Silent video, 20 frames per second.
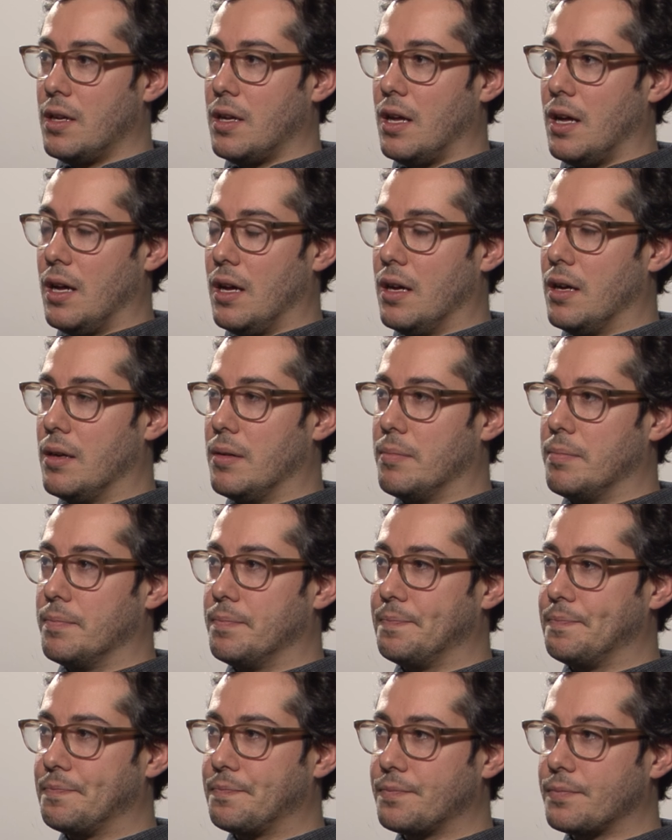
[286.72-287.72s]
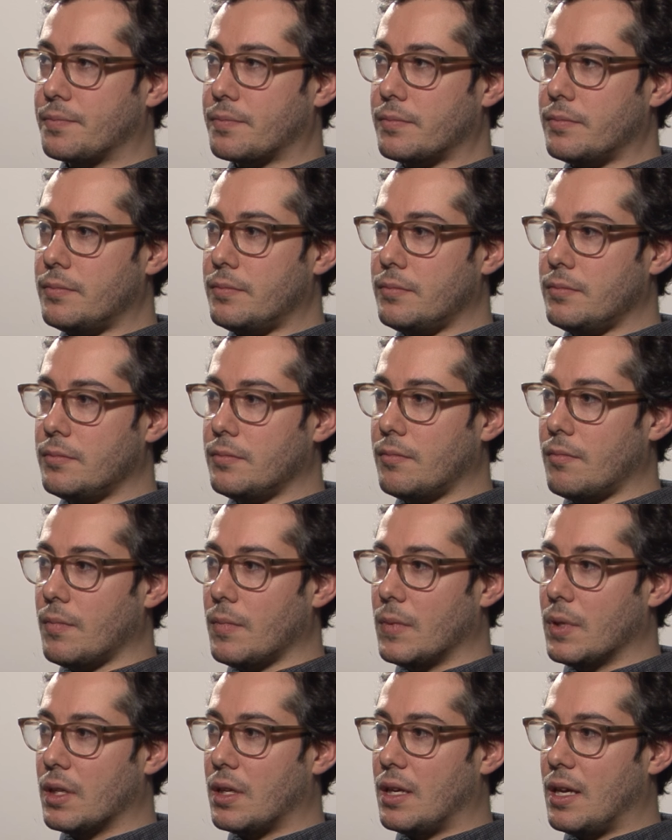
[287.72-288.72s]
And
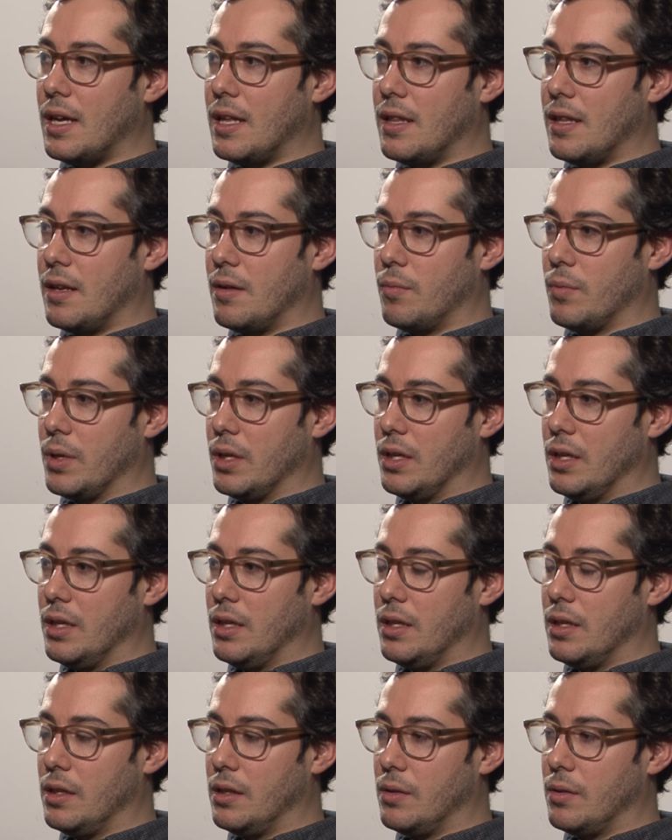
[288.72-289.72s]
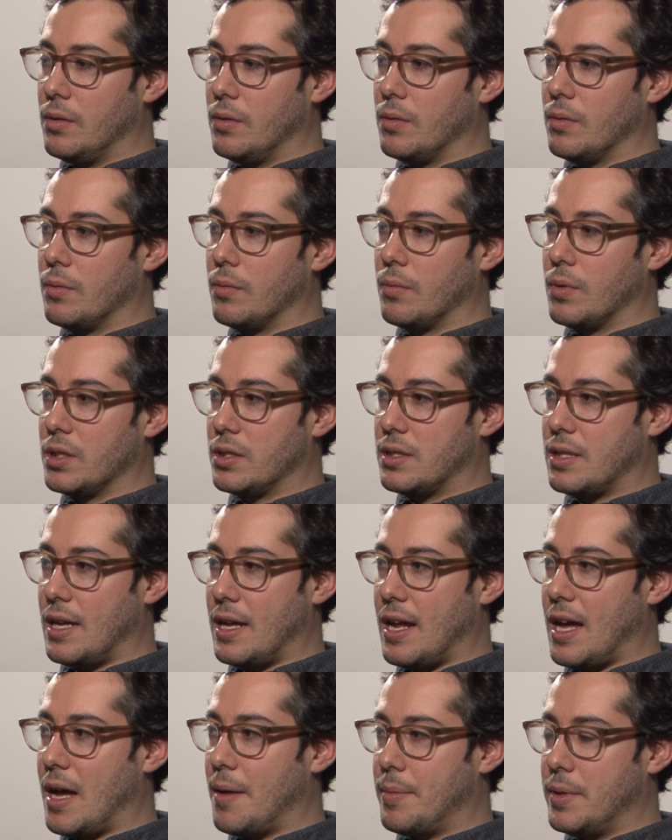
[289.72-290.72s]
then once
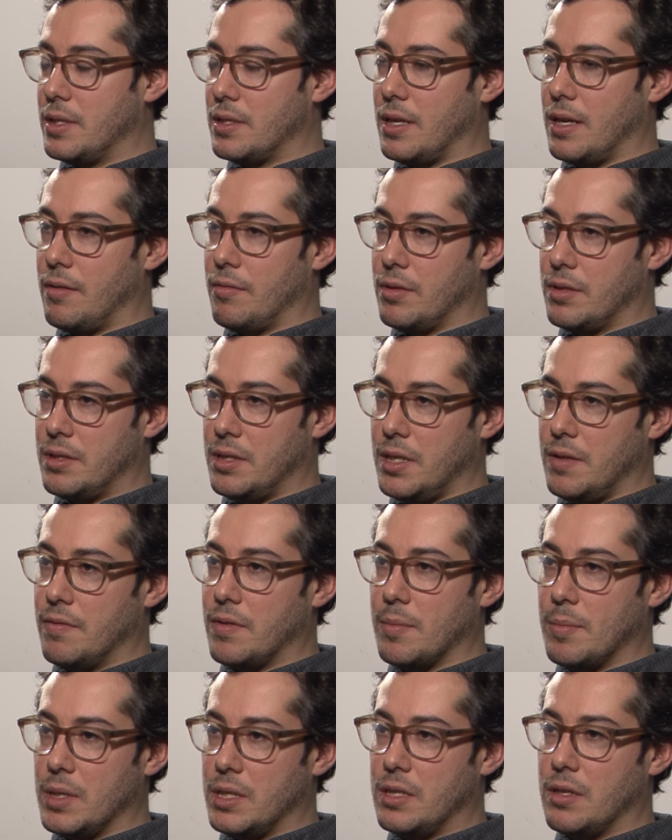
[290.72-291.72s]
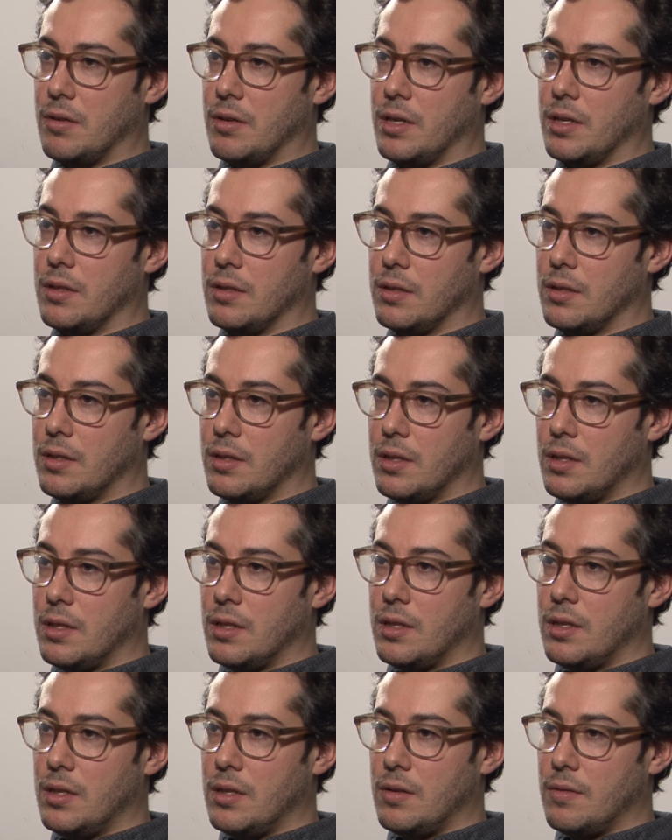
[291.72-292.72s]
that happens, I receive the material
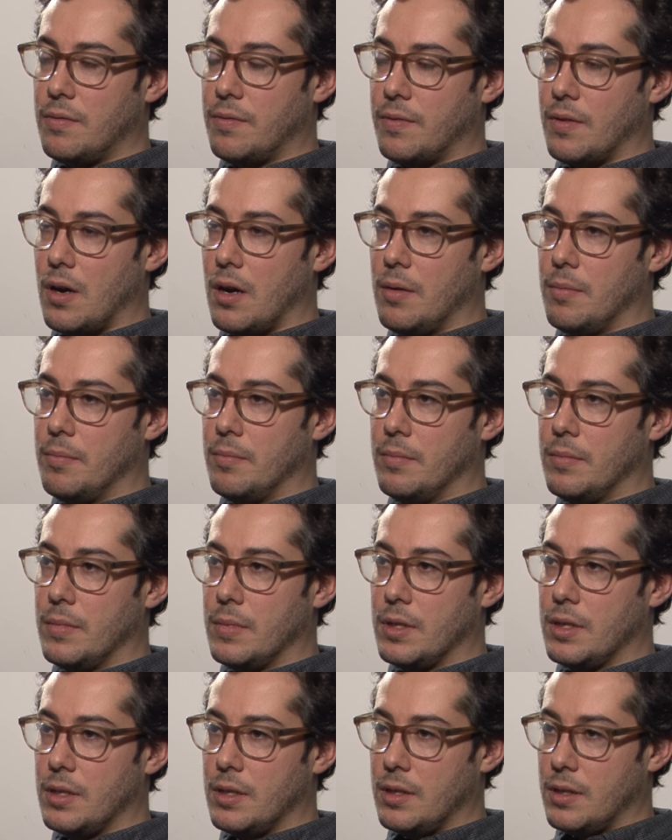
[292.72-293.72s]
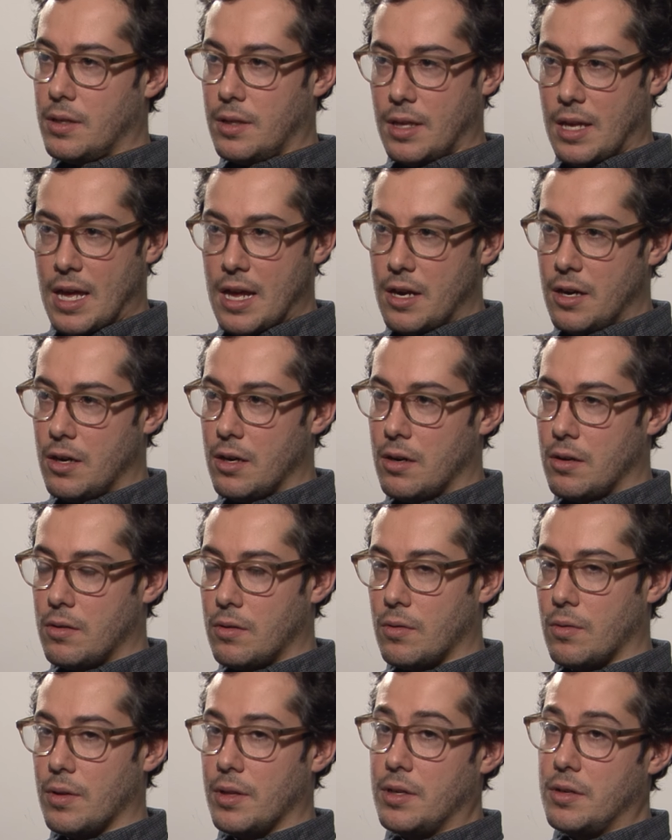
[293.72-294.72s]
from the
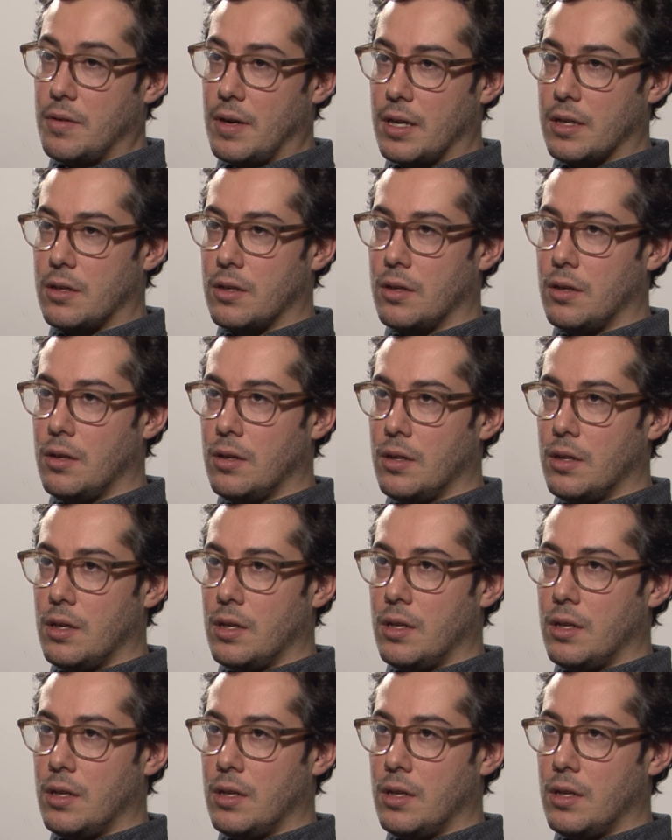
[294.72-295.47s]
editor or the director.